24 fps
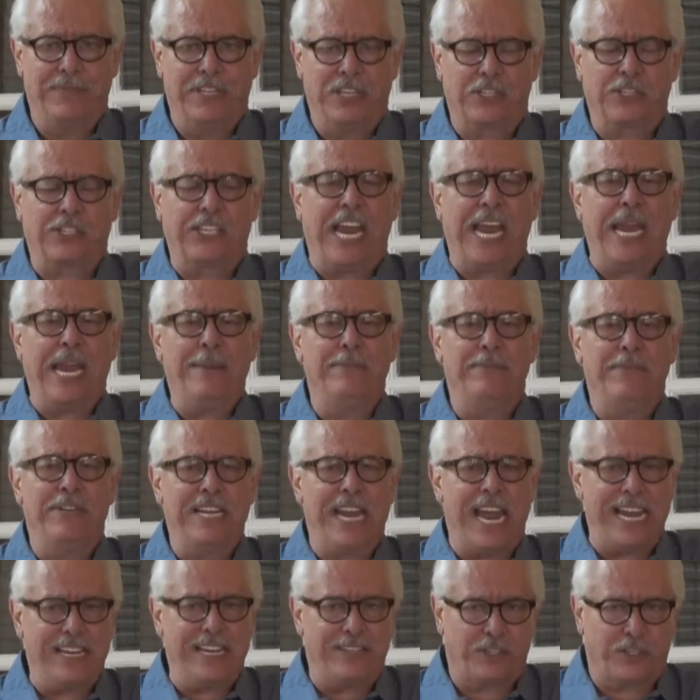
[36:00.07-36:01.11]
the same
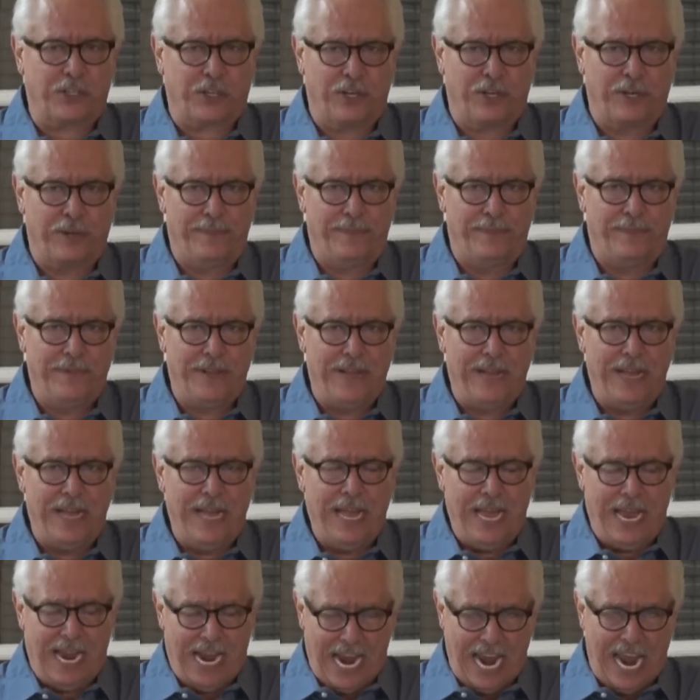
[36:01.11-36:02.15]
nature
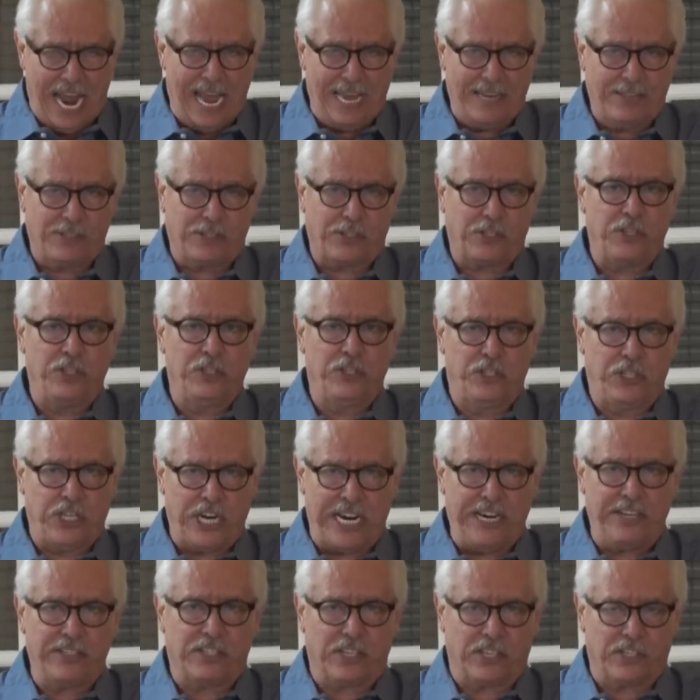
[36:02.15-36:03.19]
as
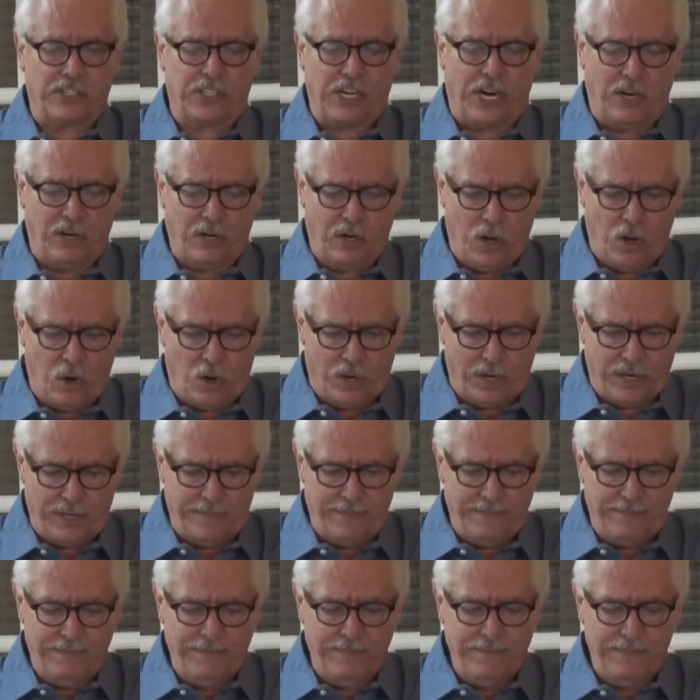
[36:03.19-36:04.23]
Jesus our Lord.
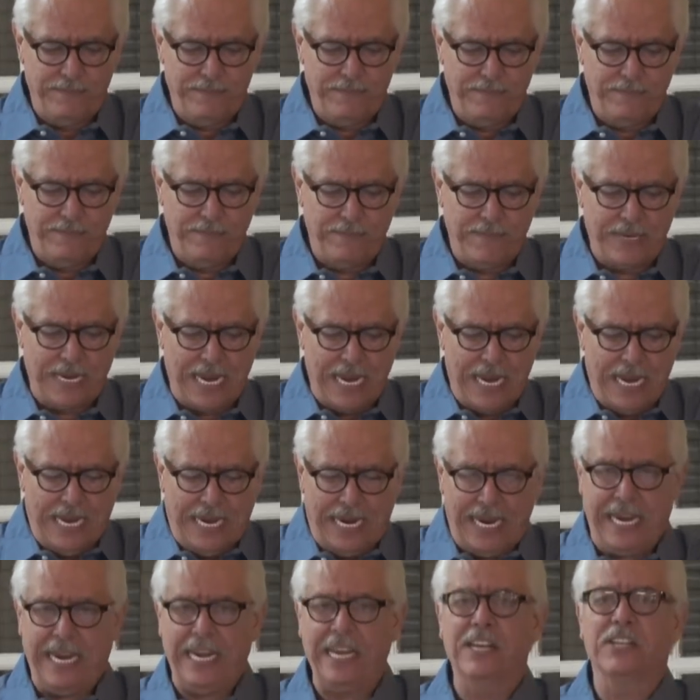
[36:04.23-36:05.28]

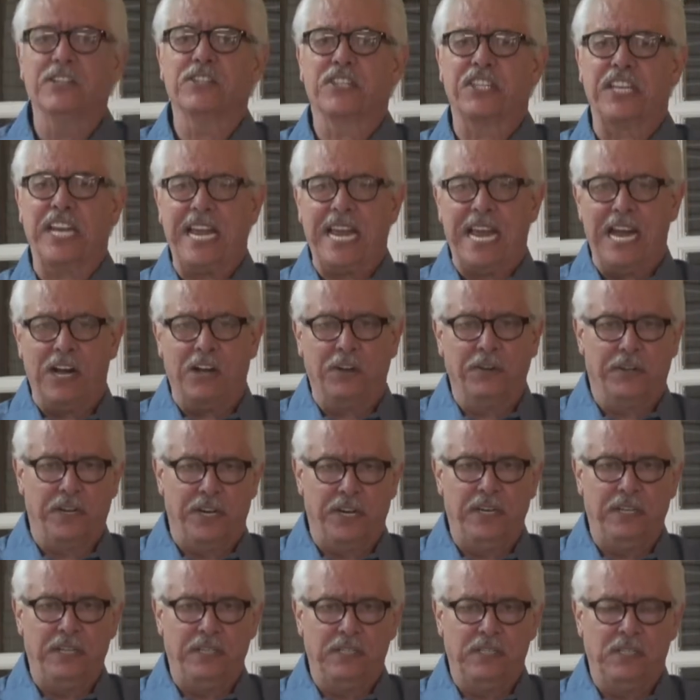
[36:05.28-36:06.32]
He is the
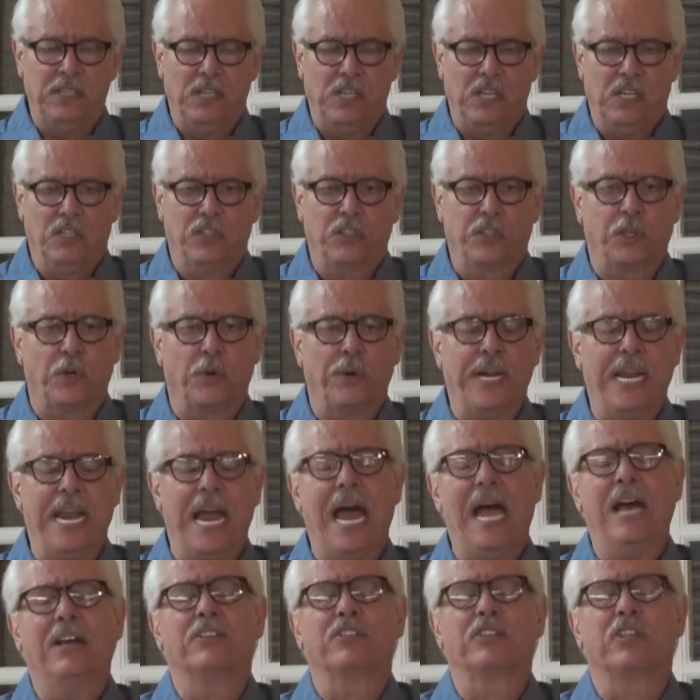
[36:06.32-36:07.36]
elder, so he
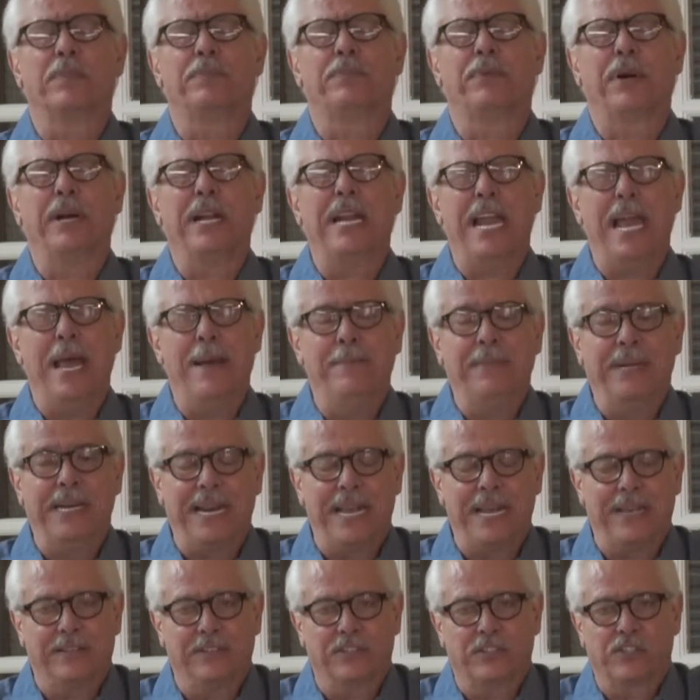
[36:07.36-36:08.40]
has the
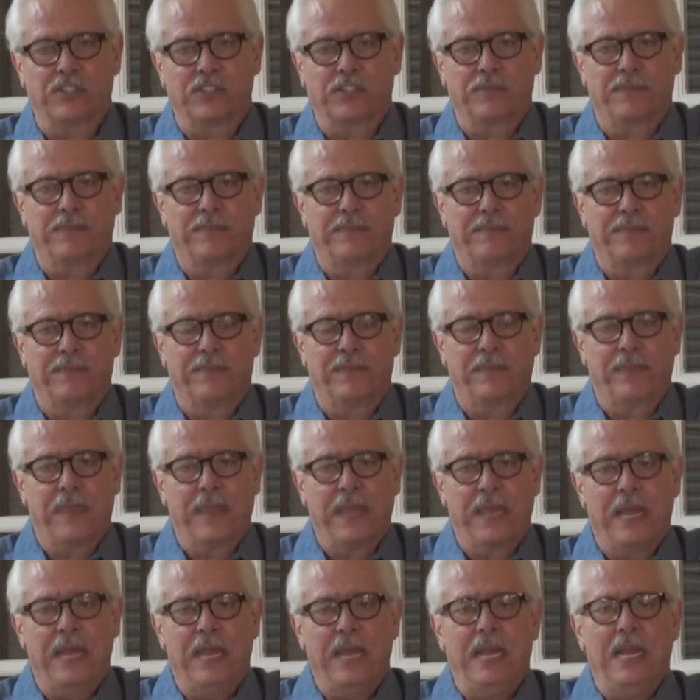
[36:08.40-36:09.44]
preeminence.
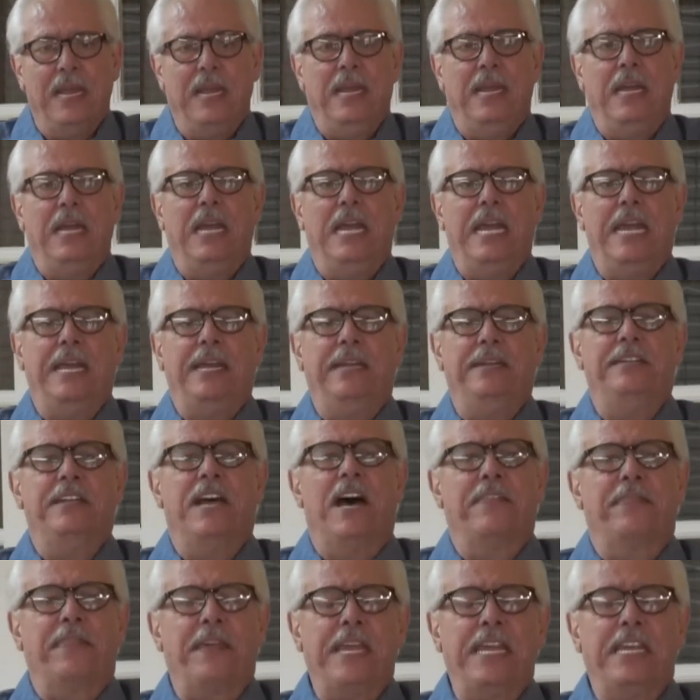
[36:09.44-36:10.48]
It,
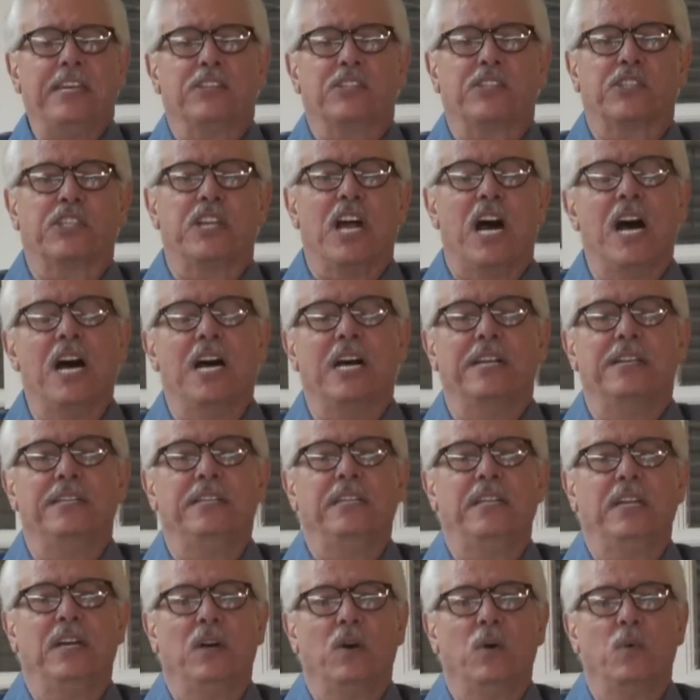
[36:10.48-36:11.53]
nothing is
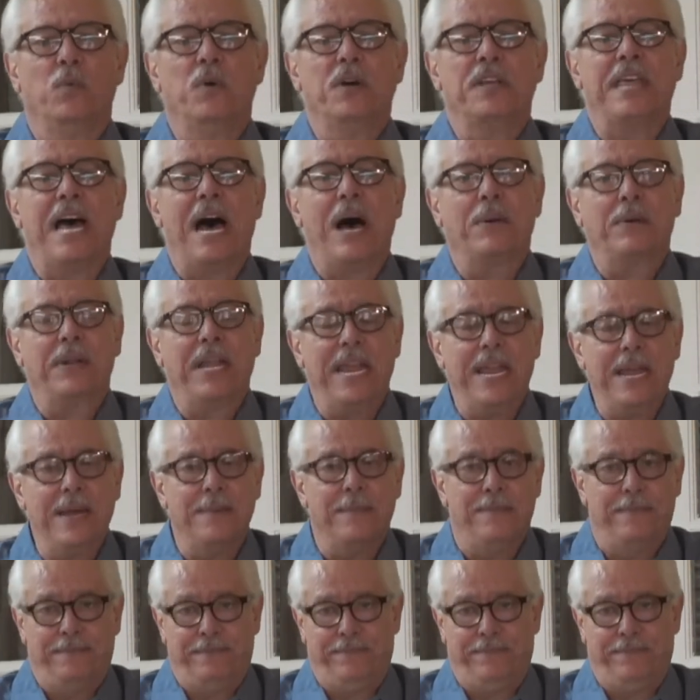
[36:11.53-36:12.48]
done without him.